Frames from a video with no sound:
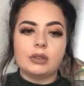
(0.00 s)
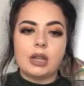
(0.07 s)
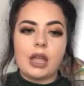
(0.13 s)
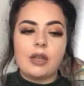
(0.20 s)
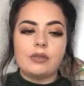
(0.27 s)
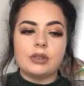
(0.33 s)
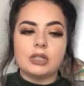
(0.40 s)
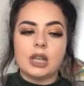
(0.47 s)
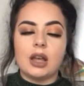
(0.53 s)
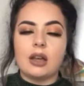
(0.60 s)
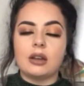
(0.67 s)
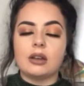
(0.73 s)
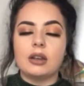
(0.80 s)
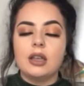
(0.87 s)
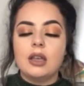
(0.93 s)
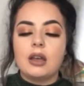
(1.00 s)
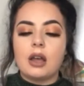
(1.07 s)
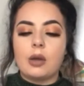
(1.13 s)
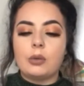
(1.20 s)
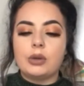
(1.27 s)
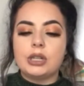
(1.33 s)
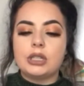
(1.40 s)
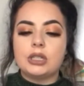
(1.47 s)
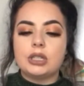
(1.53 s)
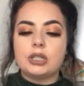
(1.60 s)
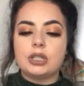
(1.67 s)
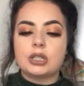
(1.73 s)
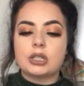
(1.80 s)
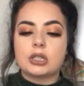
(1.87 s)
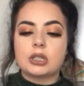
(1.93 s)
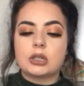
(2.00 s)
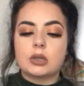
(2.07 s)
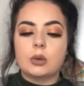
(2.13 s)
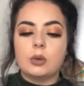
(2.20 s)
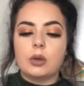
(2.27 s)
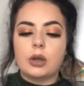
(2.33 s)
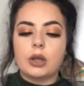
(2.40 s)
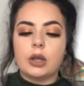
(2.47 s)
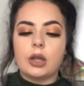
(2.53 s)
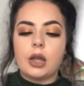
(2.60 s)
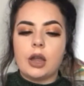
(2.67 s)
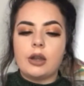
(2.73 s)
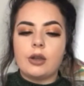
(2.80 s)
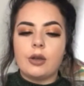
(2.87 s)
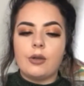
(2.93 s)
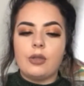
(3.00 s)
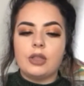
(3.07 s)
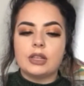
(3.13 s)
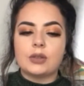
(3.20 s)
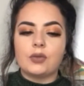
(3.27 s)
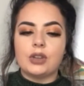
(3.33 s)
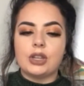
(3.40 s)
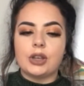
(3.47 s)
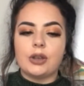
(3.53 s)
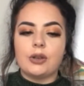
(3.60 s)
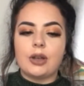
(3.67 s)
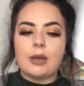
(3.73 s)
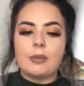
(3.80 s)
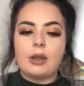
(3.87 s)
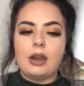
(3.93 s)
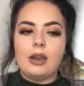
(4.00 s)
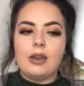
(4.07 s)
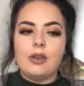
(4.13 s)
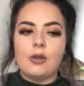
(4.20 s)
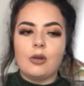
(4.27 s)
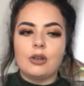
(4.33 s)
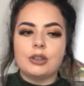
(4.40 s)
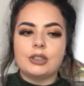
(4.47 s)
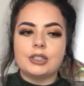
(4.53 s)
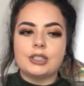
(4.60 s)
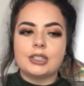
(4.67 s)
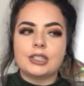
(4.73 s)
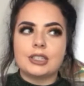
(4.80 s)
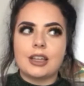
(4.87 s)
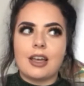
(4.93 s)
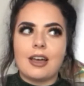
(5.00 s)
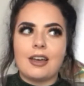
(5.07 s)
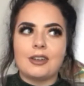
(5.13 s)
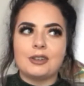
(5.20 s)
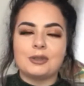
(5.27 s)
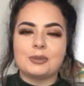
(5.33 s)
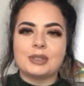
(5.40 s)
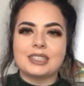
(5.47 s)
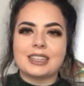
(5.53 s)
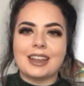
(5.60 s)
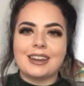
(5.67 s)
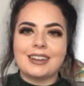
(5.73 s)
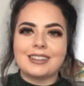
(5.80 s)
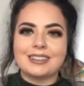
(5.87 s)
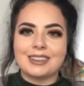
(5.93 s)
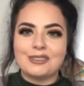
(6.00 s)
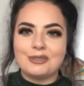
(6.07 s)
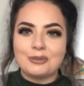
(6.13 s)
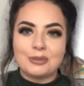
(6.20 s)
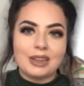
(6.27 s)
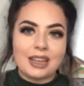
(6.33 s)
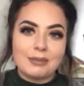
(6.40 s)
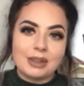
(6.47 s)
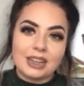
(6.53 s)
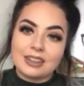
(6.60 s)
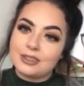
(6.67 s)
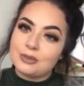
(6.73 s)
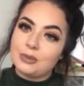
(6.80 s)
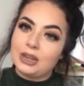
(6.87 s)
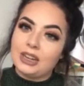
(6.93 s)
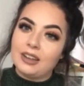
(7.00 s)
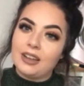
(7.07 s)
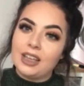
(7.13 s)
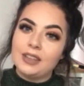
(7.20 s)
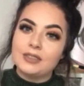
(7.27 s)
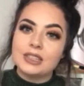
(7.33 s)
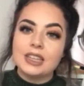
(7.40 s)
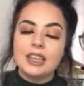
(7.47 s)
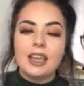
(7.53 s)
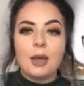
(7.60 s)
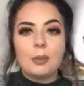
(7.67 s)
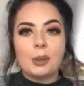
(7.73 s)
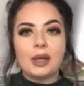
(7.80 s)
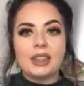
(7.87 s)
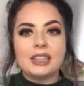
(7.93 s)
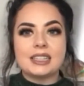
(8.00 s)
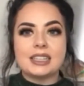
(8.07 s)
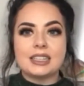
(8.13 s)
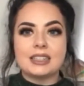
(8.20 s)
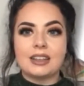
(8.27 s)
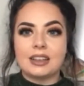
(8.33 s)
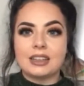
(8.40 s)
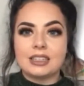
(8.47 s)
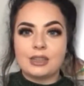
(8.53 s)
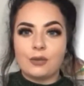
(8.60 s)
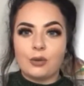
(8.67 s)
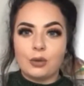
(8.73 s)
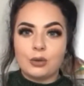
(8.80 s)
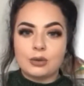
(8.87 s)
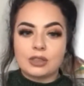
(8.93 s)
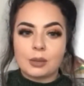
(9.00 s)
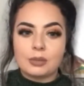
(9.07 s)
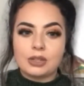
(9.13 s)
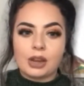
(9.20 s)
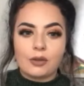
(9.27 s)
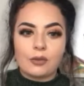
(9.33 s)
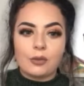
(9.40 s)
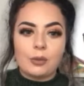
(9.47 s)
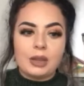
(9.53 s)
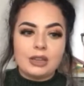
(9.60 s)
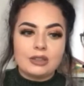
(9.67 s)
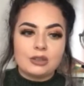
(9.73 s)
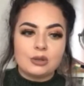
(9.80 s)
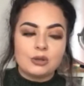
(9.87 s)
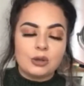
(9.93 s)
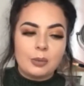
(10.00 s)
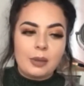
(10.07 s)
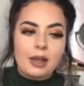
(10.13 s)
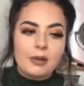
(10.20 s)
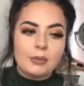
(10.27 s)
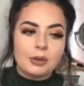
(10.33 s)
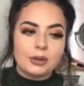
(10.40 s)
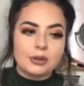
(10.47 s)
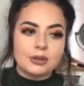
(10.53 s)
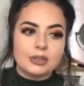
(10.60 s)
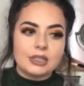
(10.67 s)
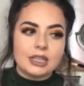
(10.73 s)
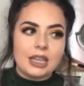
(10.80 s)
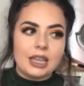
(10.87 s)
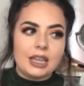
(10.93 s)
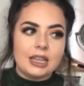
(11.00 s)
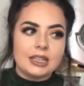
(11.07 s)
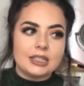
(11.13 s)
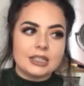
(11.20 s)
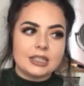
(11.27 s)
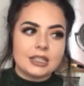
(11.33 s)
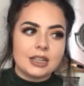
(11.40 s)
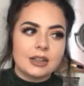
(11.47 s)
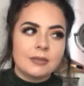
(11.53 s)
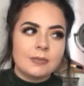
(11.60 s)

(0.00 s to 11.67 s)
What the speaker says: ever done. I wanted to just talk. I know this video I'm not as 100% as I normally am, I guess, on my lives, but this is like a difficult subject for me to talk about because it is,